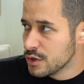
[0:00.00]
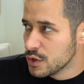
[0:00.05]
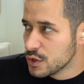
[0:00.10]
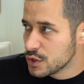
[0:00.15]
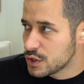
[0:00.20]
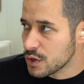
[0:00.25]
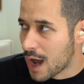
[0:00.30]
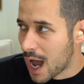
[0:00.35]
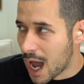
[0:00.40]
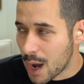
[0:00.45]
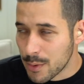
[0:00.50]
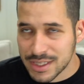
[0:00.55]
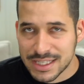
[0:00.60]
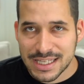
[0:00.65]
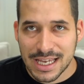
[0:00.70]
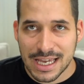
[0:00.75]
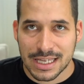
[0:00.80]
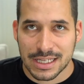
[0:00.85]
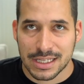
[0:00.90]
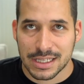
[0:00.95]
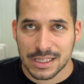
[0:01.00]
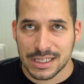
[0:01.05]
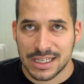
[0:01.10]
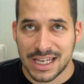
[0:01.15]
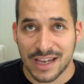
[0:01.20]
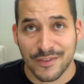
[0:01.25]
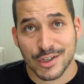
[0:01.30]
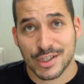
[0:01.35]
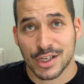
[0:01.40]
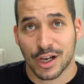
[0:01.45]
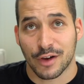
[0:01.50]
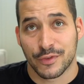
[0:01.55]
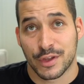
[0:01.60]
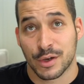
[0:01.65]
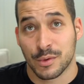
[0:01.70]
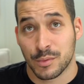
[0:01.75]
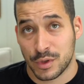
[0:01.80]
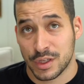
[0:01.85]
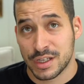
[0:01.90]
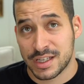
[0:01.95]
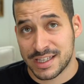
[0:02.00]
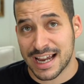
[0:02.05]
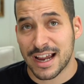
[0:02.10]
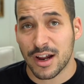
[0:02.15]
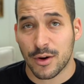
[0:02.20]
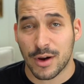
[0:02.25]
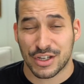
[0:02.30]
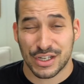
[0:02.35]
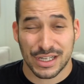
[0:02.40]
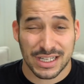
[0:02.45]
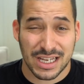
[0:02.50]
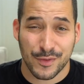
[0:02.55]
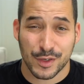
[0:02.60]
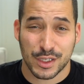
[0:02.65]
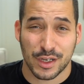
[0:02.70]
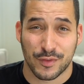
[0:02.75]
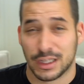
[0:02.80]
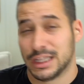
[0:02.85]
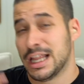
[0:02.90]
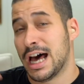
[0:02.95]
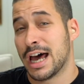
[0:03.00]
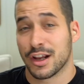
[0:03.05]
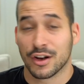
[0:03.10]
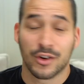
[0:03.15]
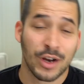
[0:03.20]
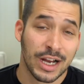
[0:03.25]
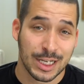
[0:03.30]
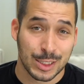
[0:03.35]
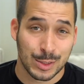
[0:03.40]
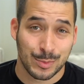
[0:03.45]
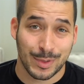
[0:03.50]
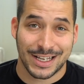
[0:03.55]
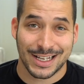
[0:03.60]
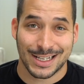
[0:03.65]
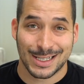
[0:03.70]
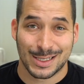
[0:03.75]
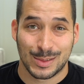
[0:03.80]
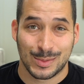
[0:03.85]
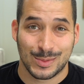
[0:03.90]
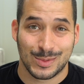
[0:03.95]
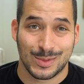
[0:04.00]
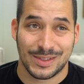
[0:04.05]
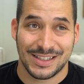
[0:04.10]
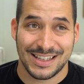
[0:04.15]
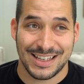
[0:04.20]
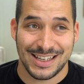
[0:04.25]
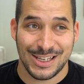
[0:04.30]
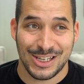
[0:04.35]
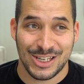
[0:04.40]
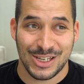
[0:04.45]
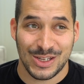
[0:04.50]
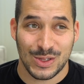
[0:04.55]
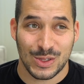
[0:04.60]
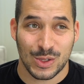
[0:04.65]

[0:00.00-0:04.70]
So I would say give yourself, the second question is give yourself a lot of grace because yeah.